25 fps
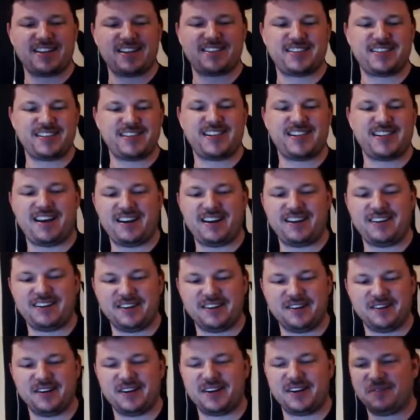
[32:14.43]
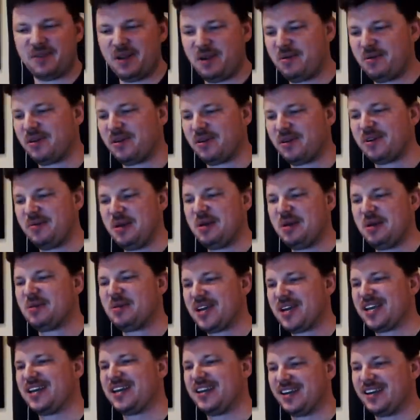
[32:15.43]
Got to sit down and do it. We
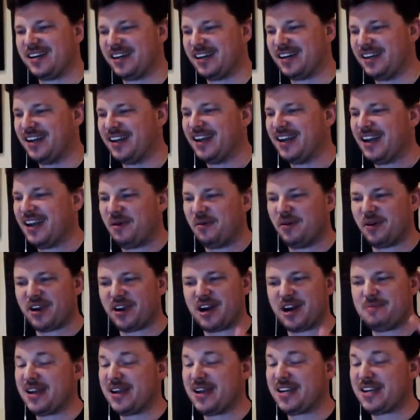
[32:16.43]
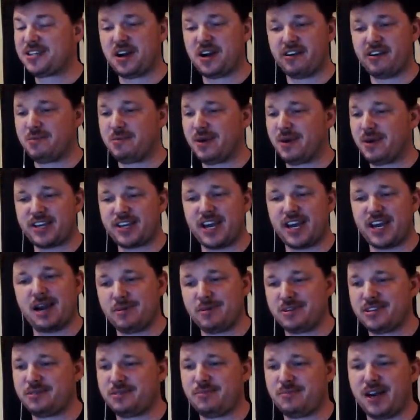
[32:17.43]
will get it done. We're gonna make sure everybody's
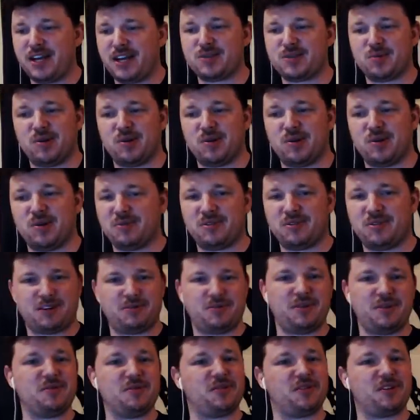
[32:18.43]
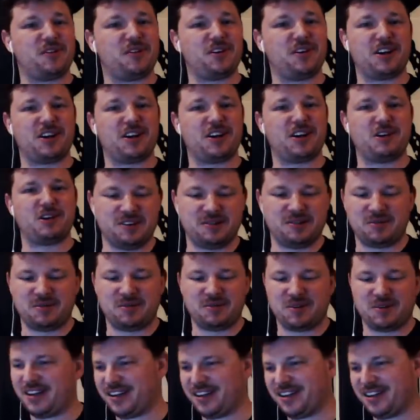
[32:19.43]
cameras and mics work, and we're gonna make
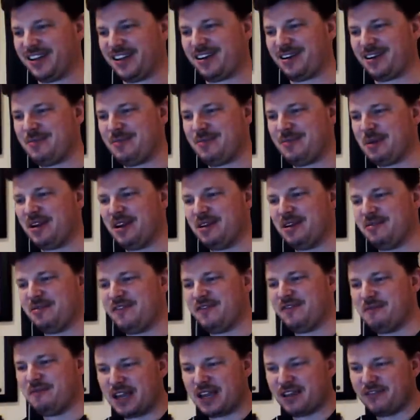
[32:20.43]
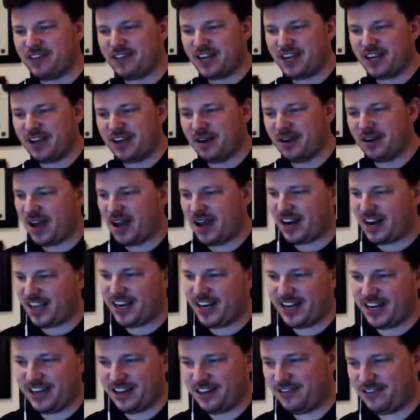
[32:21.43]
sure we're gonna maybe need to make a video on how
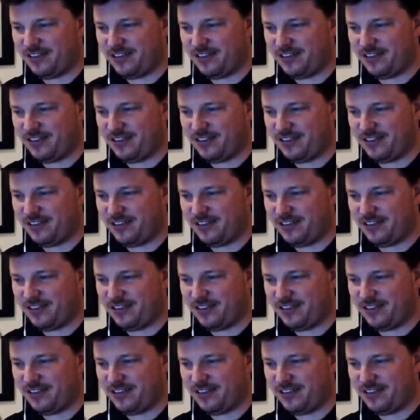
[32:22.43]
to get